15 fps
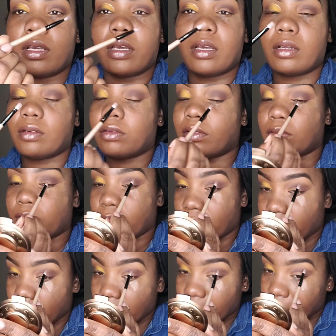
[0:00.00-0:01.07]
I don't know where I
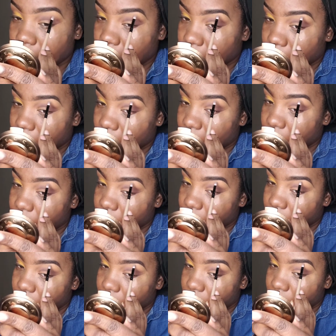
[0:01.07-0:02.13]
got it from, but I'm just
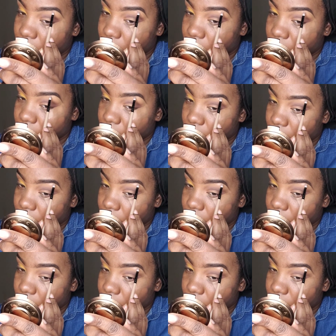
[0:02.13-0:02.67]
using this